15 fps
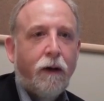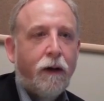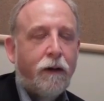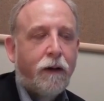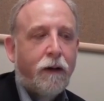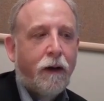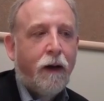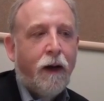
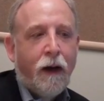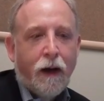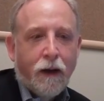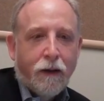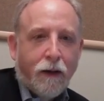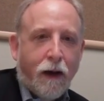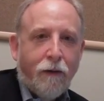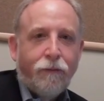It's,
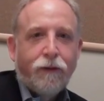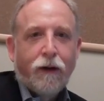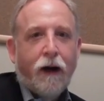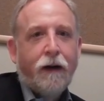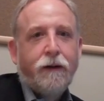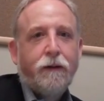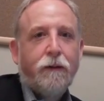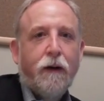as I've
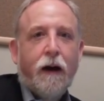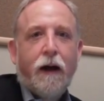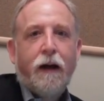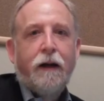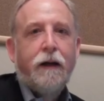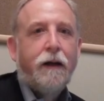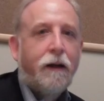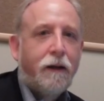tried to
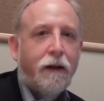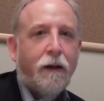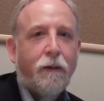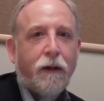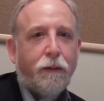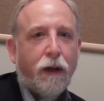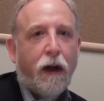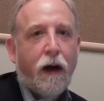write in some
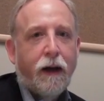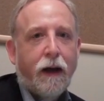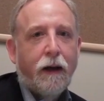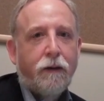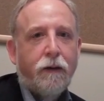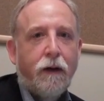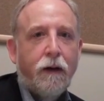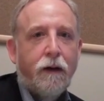of the blog
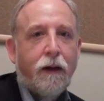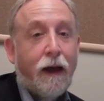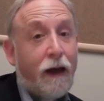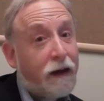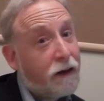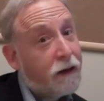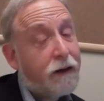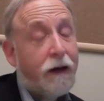entries,
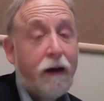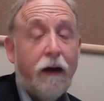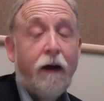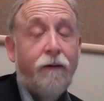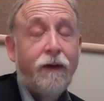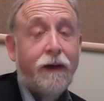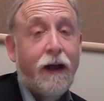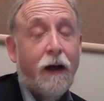and as I
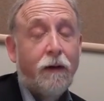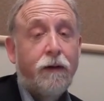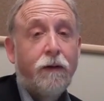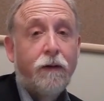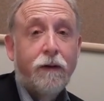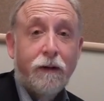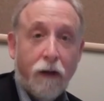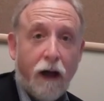often
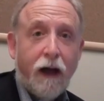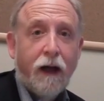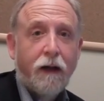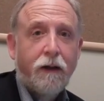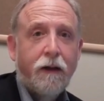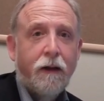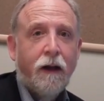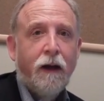counsel
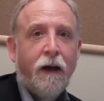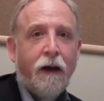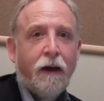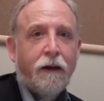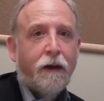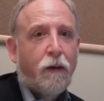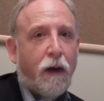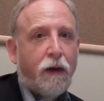clients,
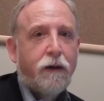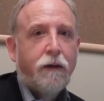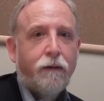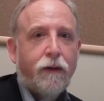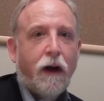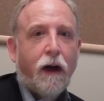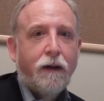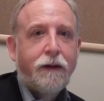it's a question
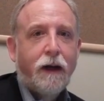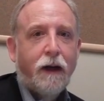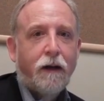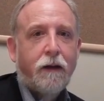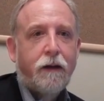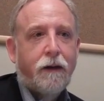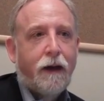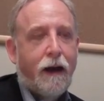of
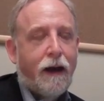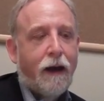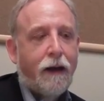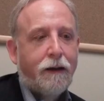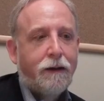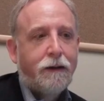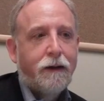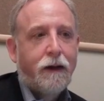context.
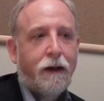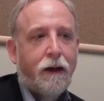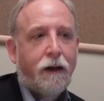And